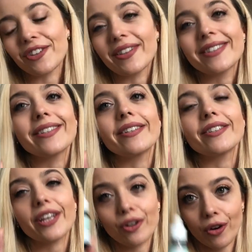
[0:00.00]
So this
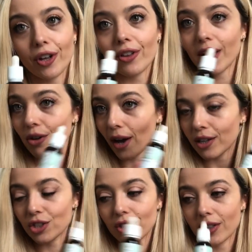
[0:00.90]
is an oil that you
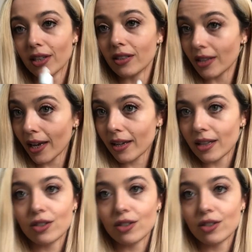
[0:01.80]
actually take.